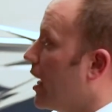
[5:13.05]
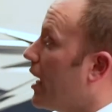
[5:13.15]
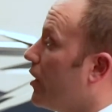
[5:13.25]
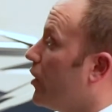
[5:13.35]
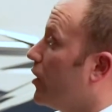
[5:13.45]

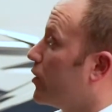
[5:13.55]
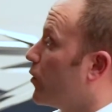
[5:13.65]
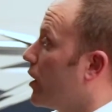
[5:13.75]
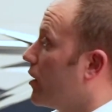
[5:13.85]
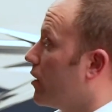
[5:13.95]
not just
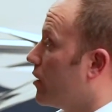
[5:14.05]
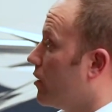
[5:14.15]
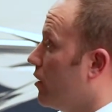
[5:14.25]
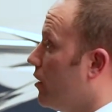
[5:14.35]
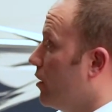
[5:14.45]
why
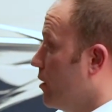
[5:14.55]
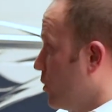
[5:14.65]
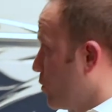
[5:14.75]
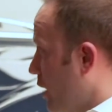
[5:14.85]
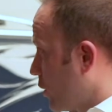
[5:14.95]
they're
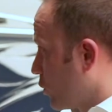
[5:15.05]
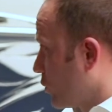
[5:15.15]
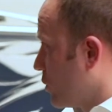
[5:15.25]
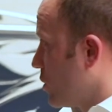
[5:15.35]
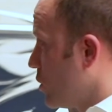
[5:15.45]

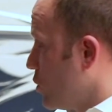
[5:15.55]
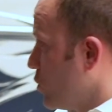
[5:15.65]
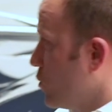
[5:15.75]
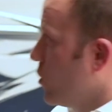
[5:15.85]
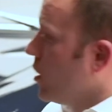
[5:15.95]
special to
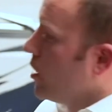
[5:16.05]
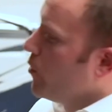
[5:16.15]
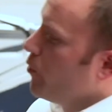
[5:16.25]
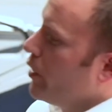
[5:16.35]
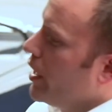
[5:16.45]
you,
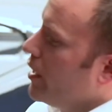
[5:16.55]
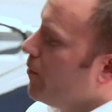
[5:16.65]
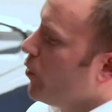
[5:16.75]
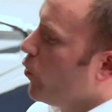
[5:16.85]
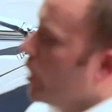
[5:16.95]

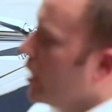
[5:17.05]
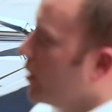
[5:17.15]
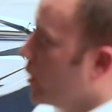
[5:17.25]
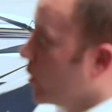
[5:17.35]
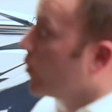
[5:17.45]
but why
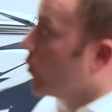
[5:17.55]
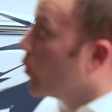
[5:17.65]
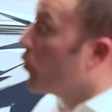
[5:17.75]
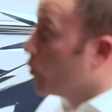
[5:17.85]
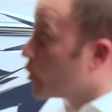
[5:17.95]
they're
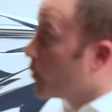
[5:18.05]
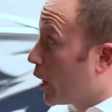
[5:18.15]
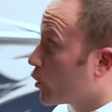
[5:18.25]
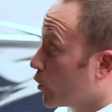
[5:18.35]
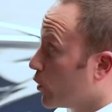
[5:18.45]

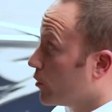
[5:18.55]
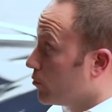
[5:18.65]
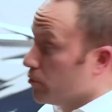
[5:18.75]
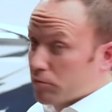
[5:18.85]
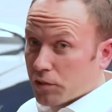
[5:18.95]
special
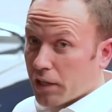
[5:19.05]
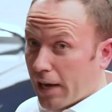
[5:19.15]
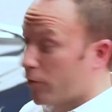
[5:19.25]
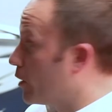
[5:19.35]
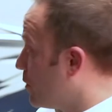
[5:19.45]
to
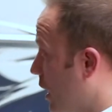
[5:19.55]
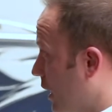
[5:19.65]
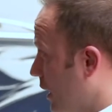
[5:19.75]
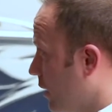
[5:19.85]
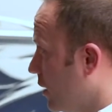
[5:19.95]

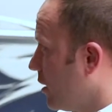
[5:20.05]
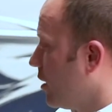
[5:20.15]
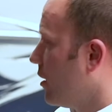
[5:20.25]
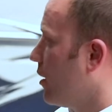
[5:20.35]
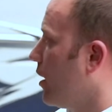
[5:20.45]
everybody.
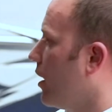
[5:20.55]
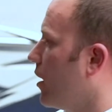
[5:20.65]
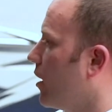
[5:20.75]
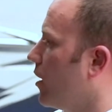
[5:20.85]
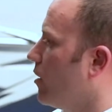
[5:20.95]

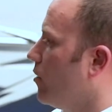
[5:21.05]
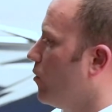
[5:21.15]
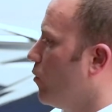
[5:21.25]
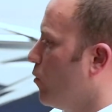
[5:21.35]
And